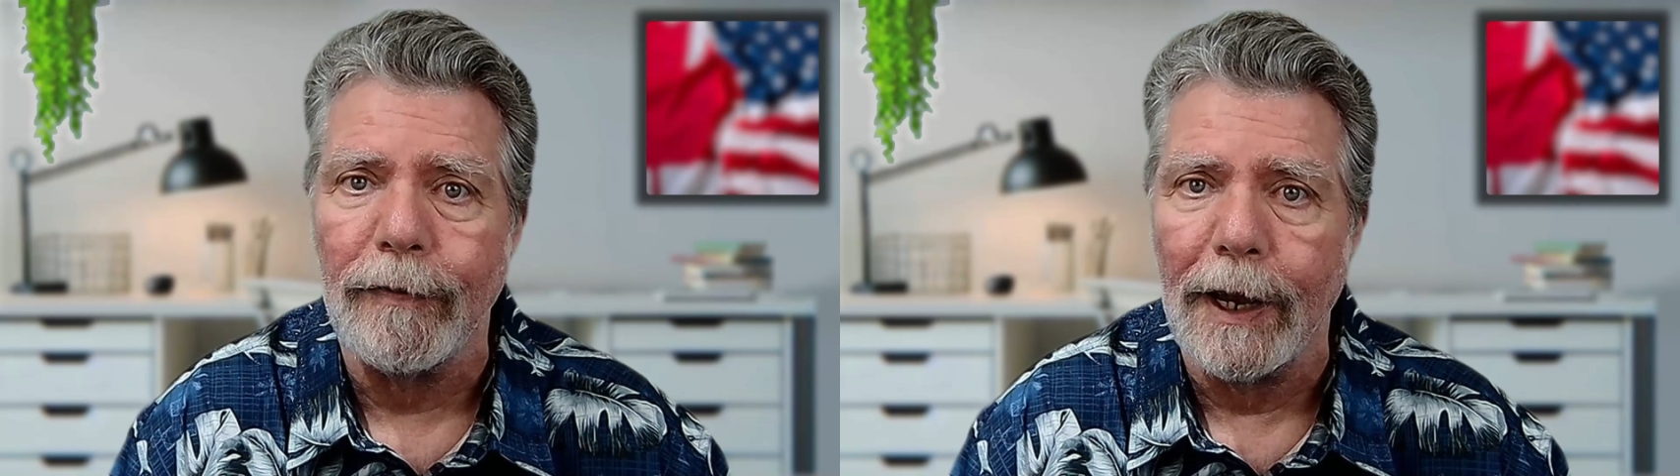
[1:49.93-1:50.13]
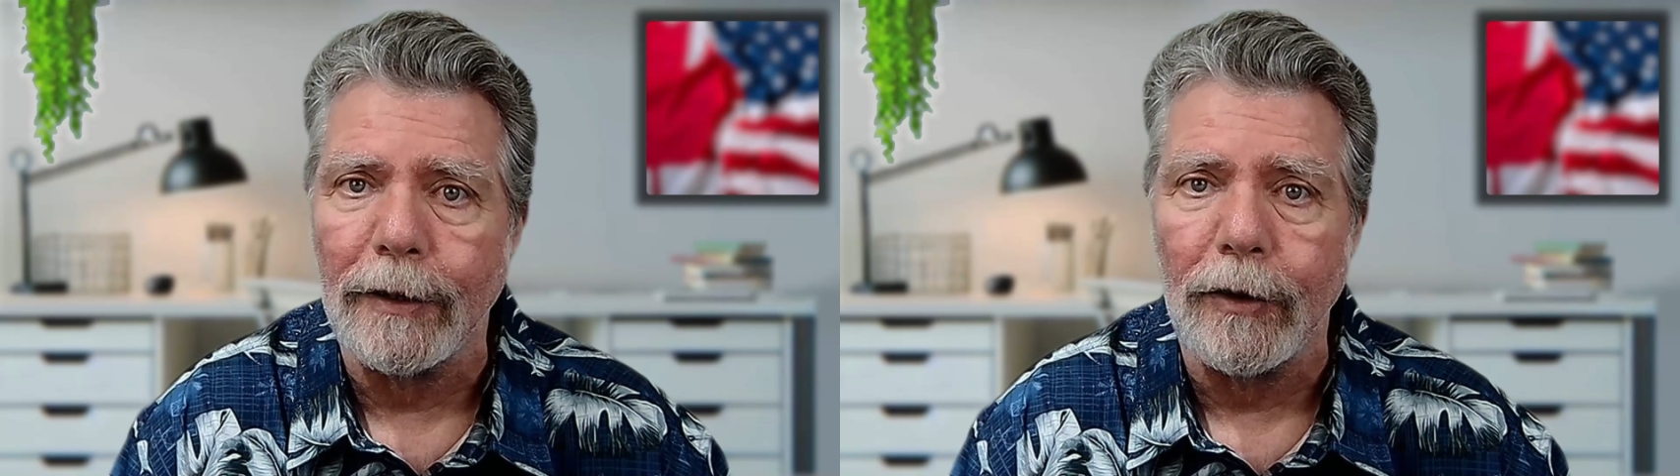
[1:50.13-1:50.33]

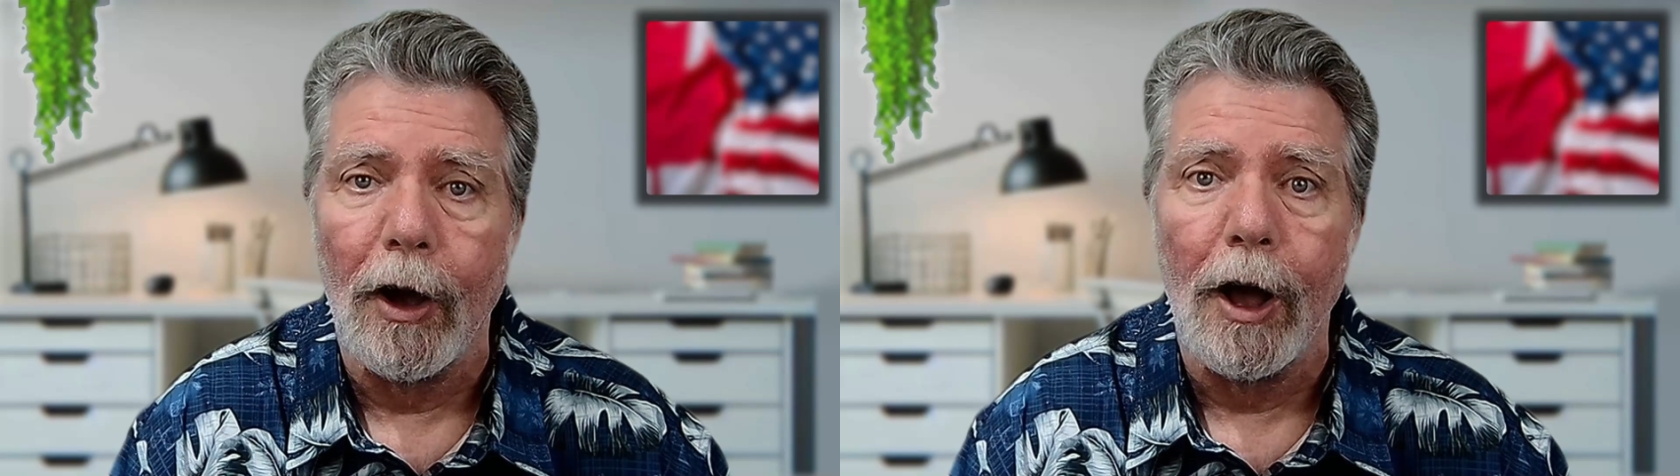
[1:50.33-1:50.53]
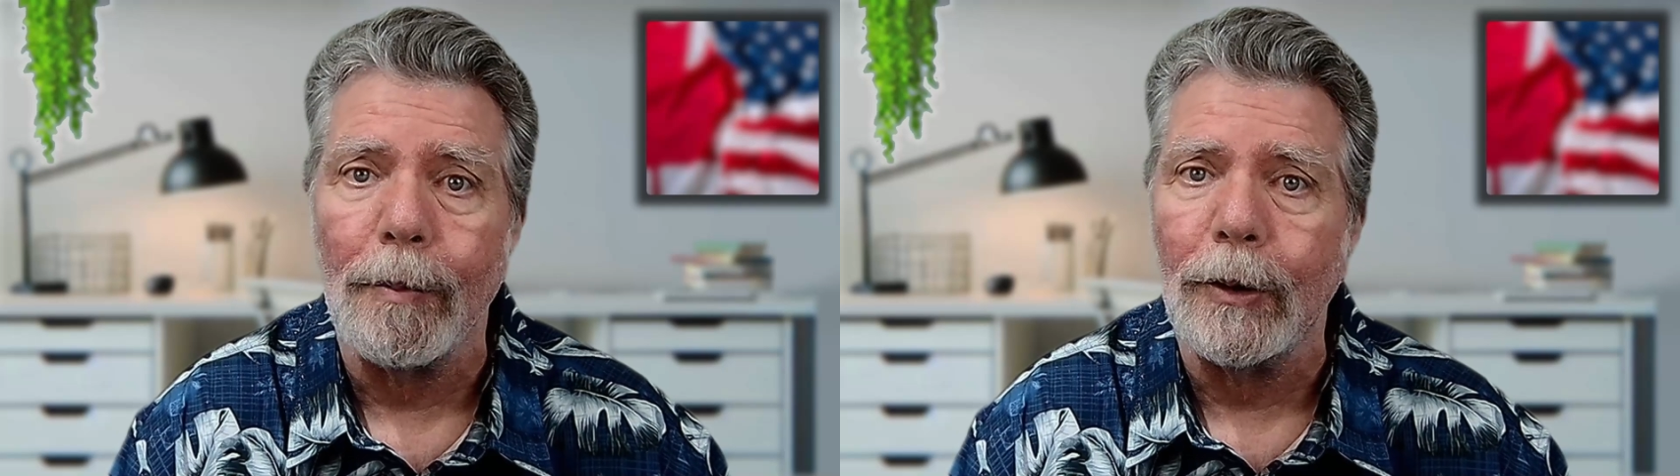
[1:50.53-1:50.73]
fixed
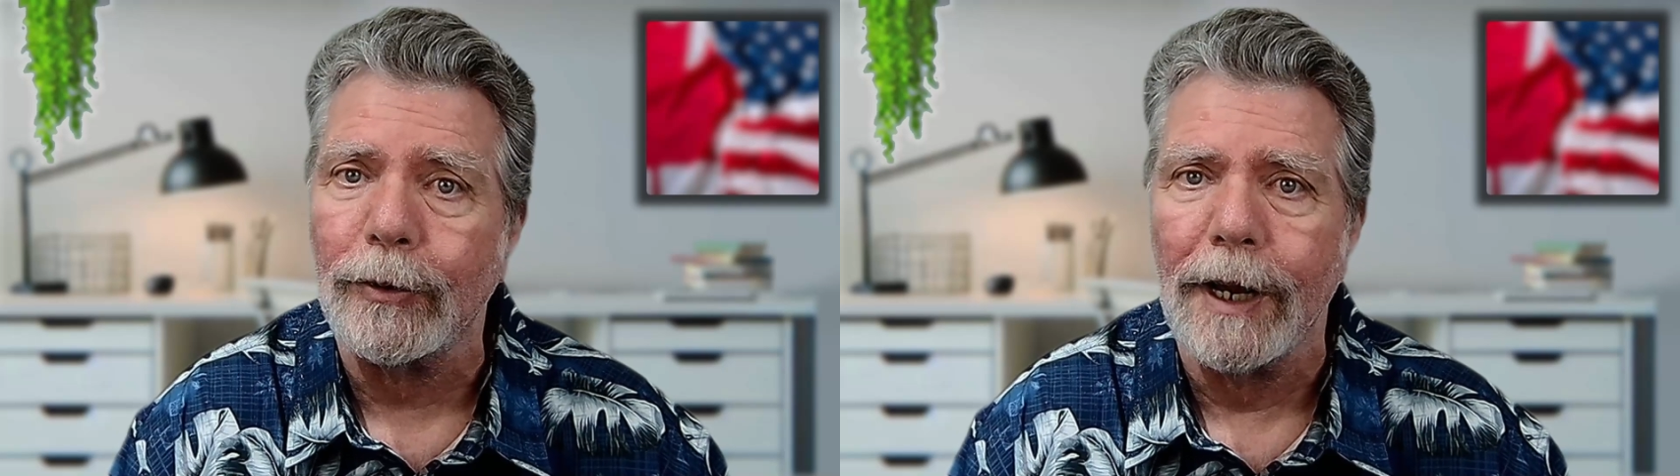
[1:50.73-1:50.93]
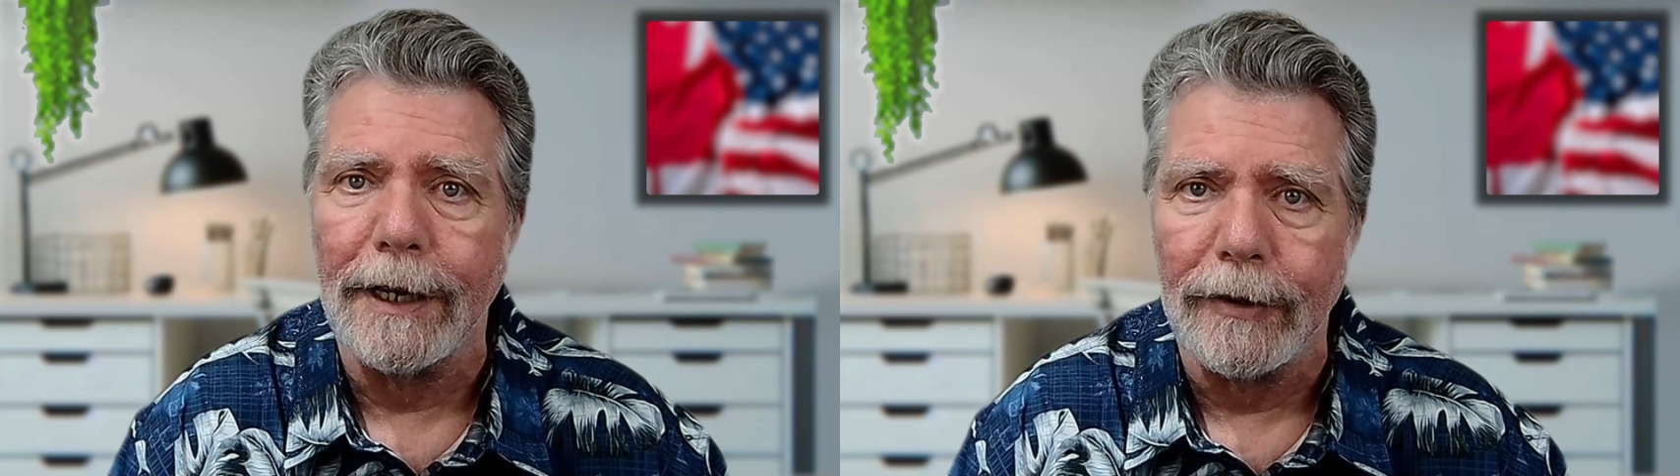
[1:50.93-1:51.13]

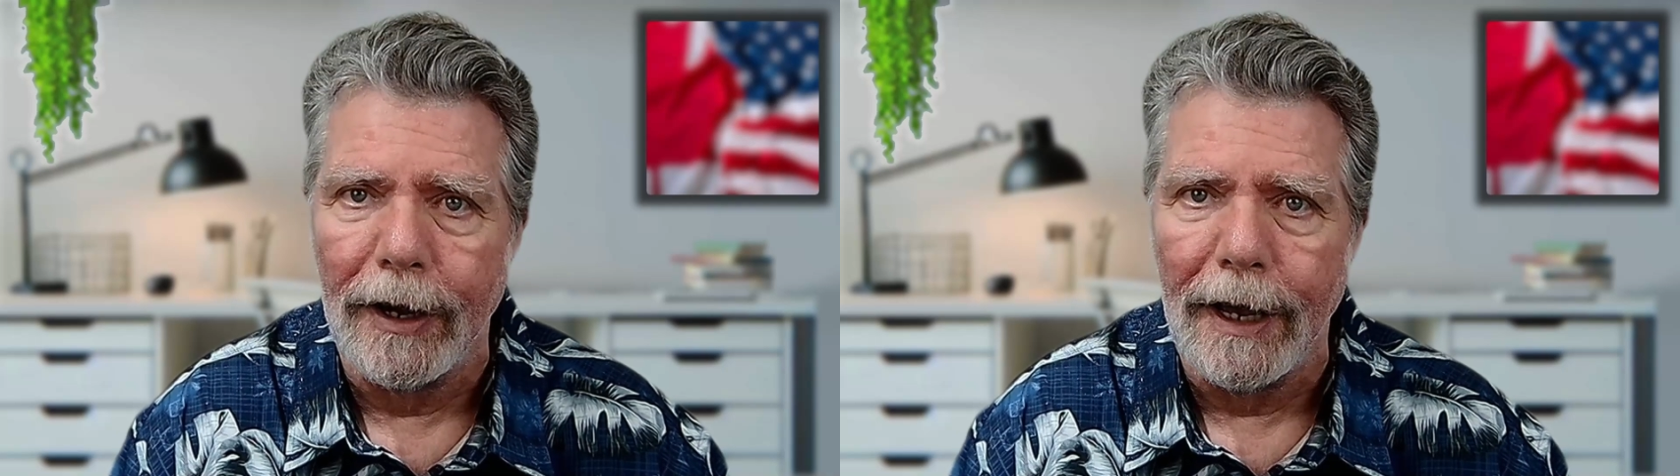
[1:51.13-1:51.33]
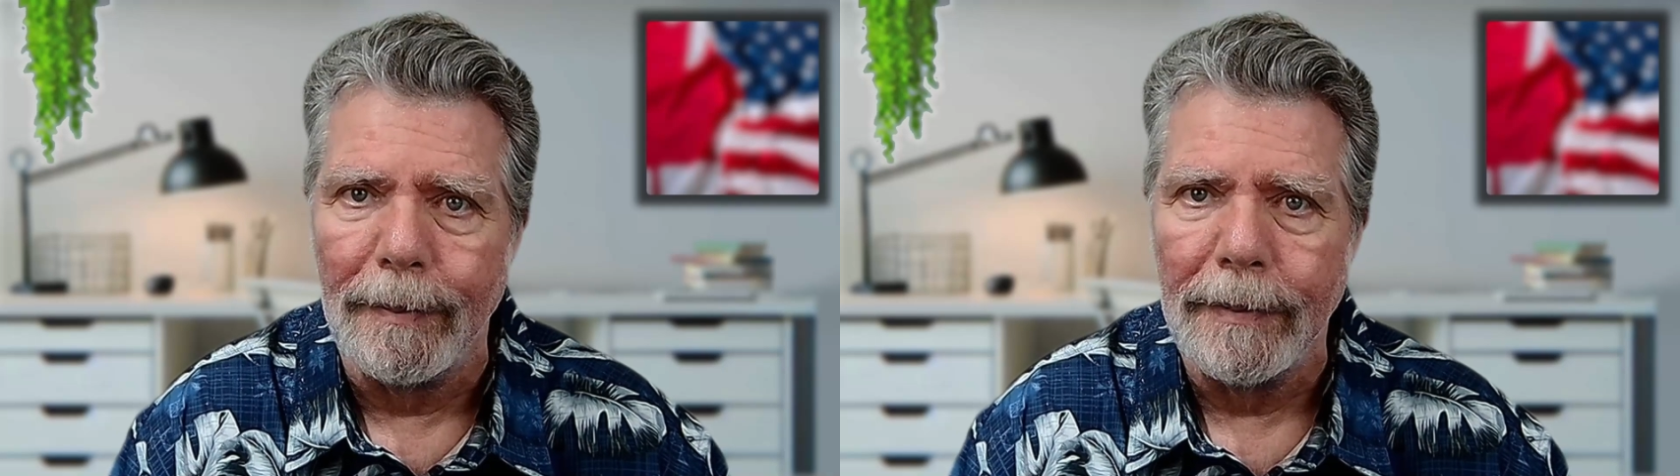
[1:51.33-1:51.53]
almost any
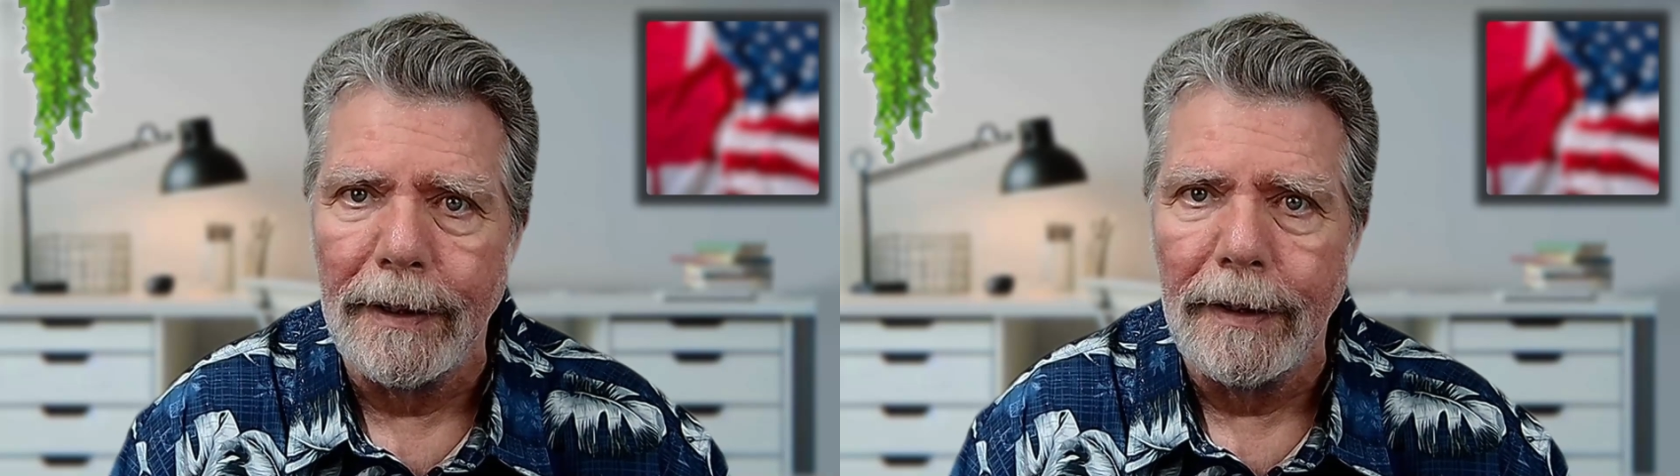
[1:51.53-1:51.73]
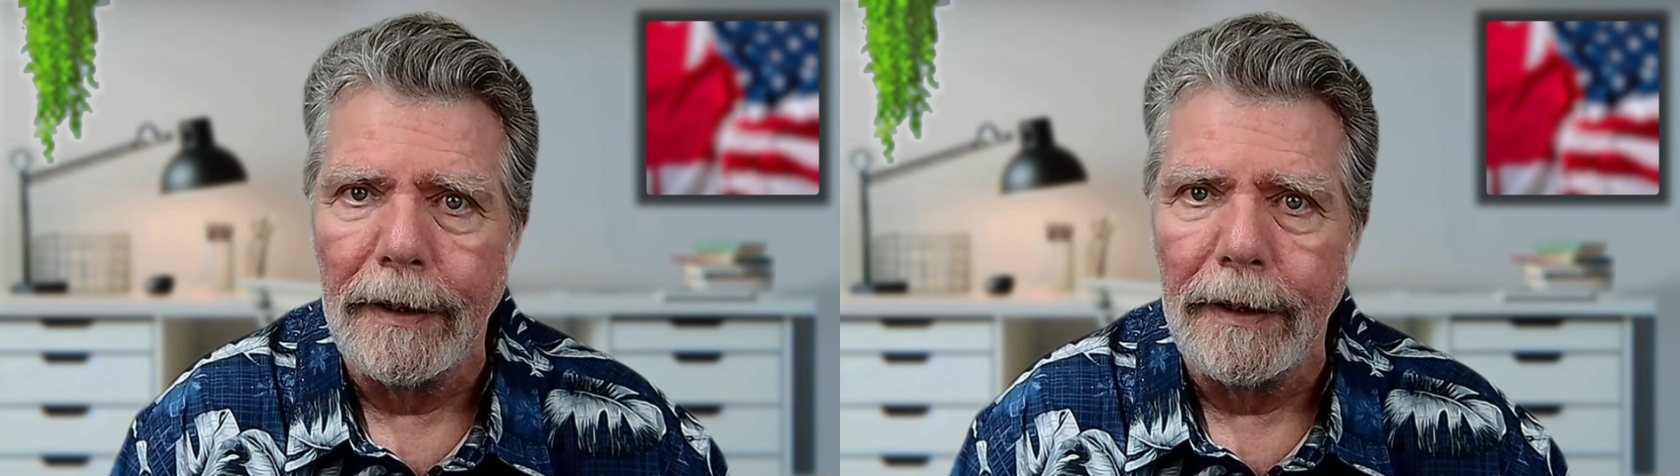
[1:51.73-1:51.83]
time.